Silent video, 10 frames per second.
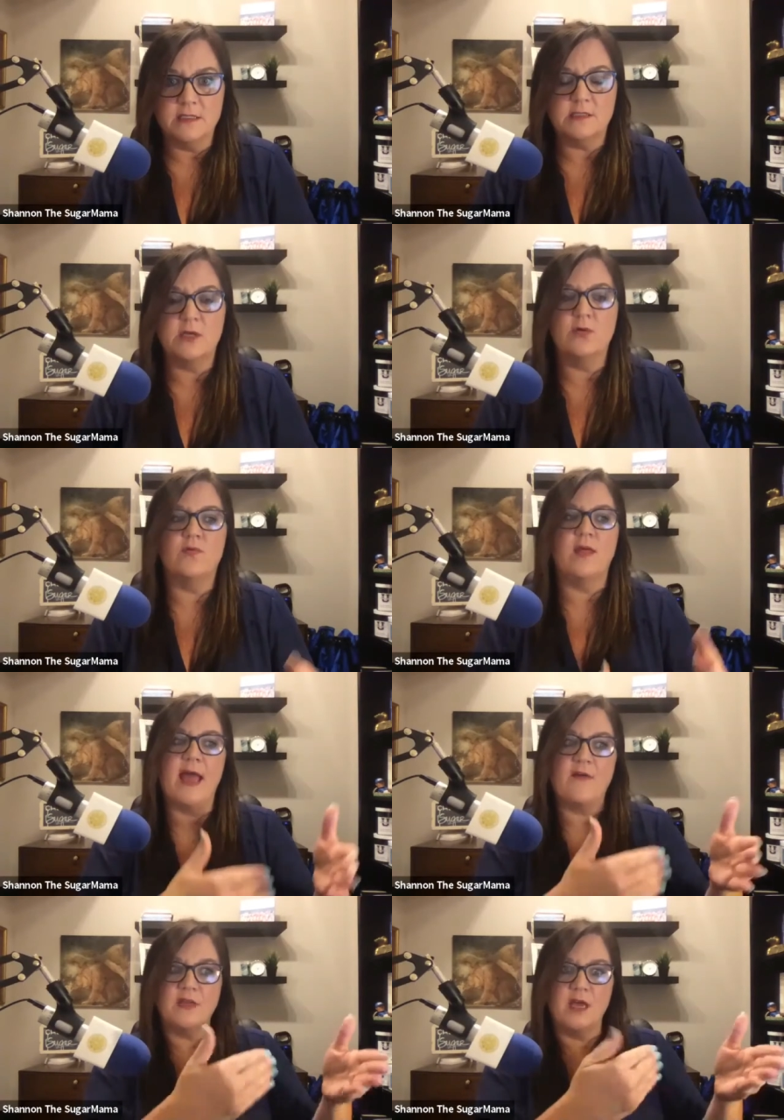So they
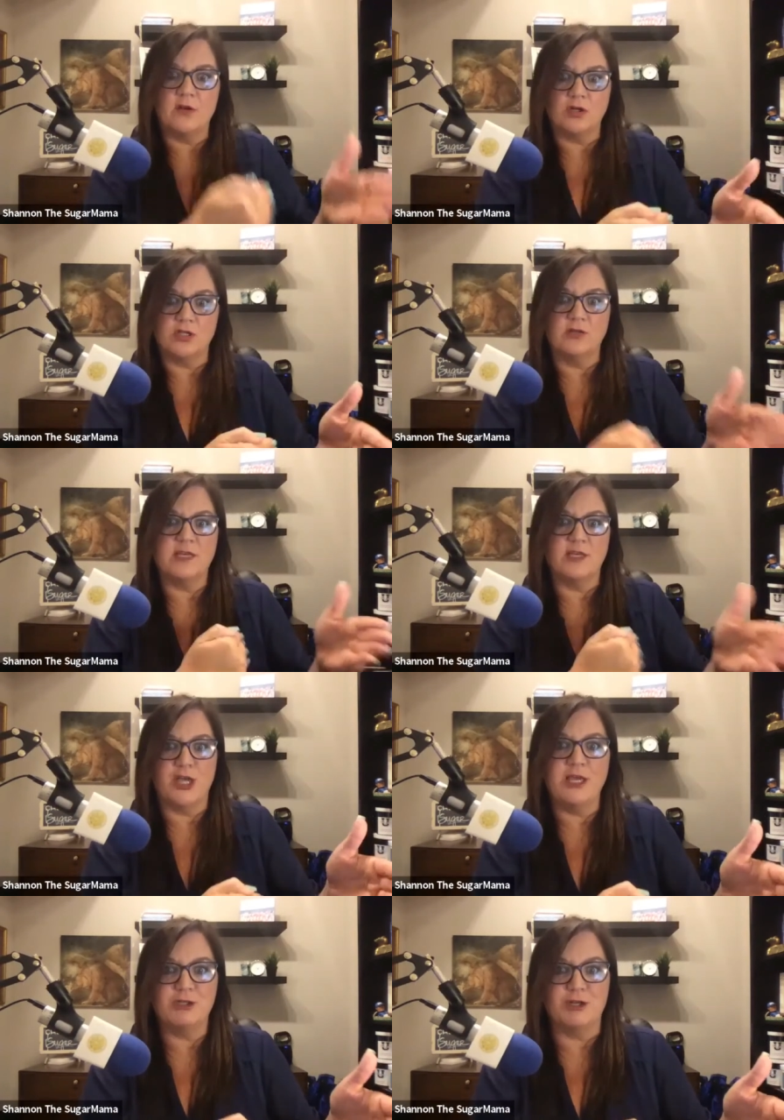have to understand, there's
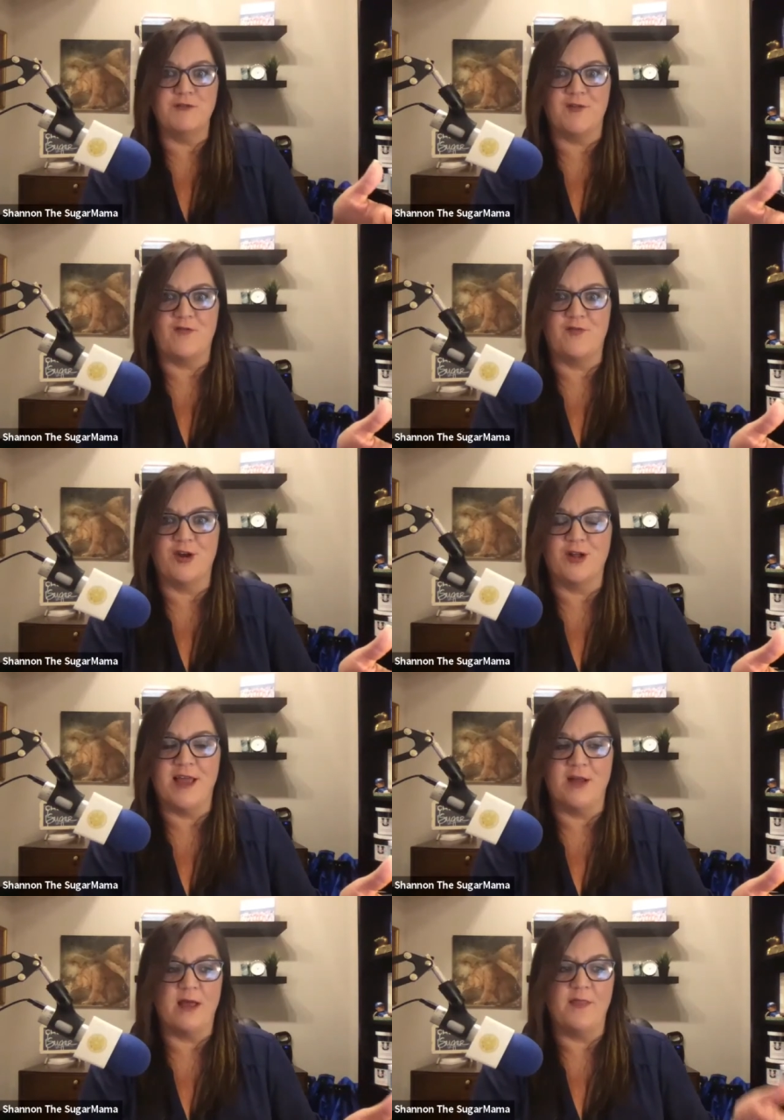education involved for your
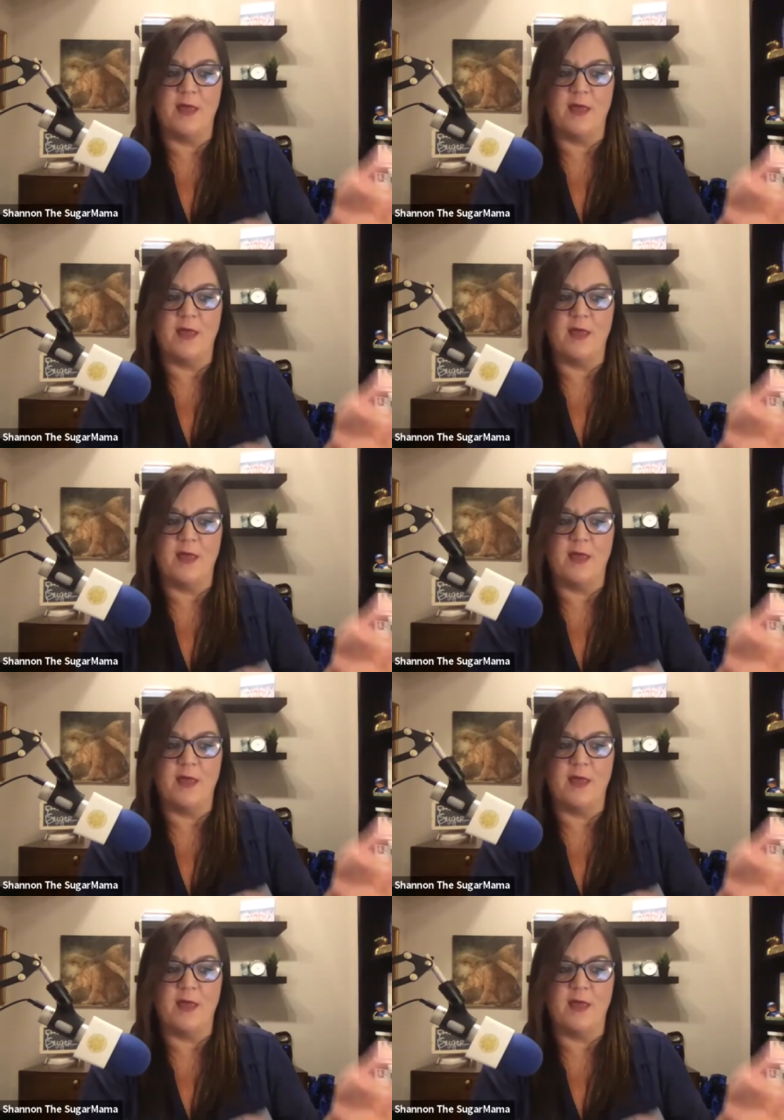client, right?